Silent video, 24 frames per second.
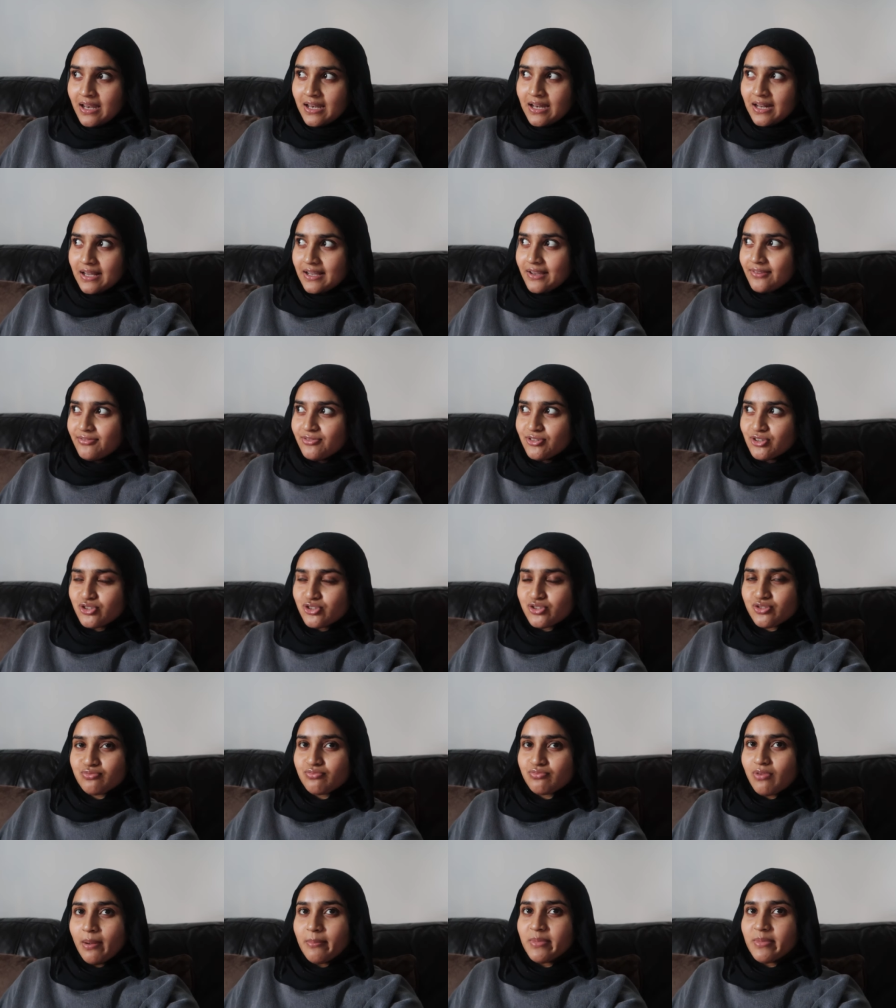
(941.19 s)
like it feels
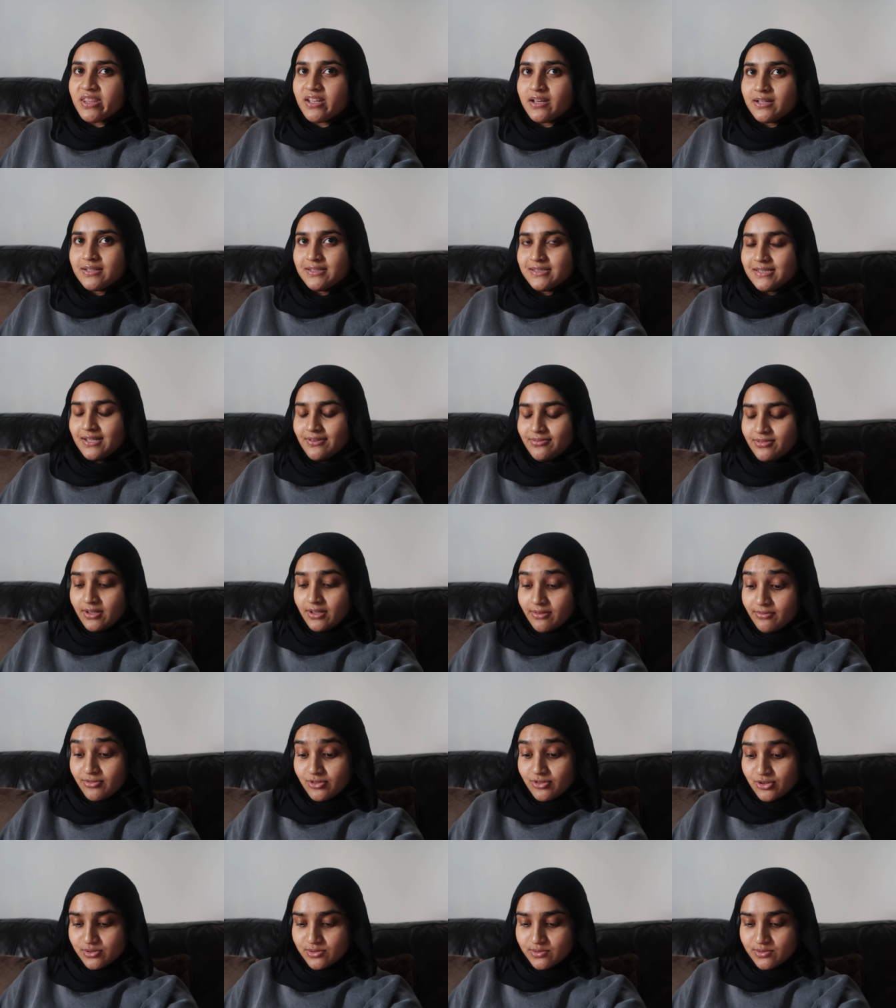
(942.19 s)
ramadan definitely
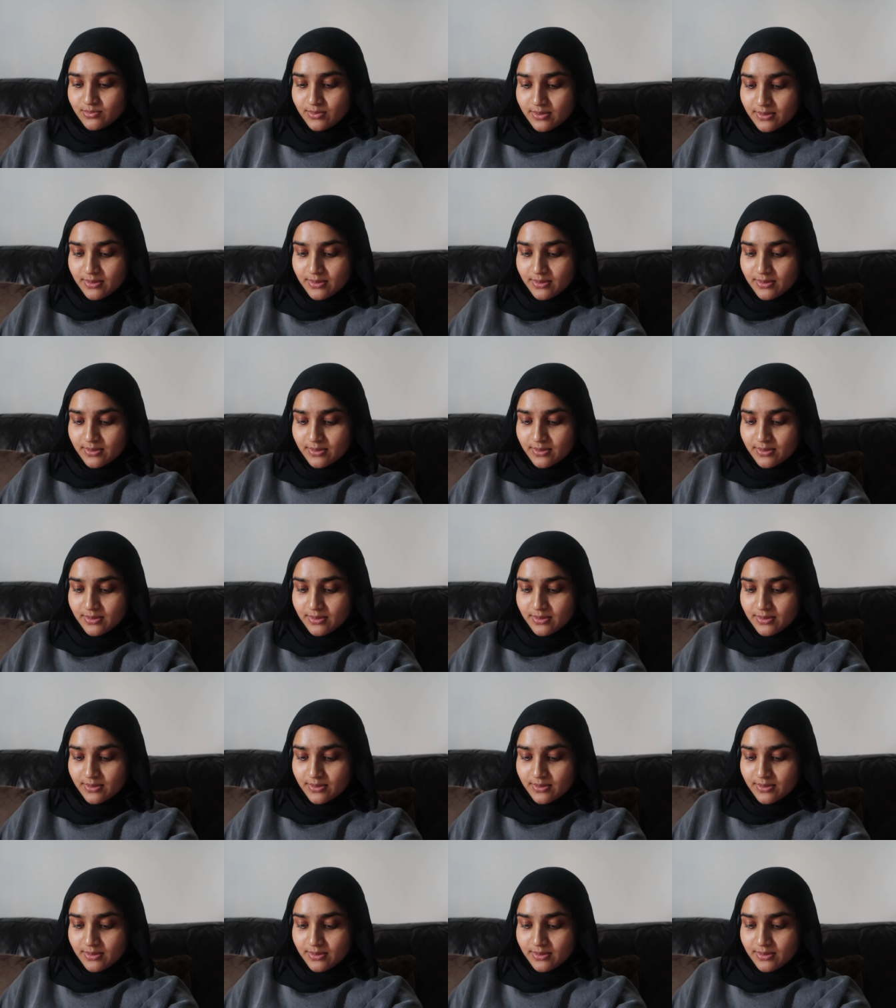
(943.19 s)
feels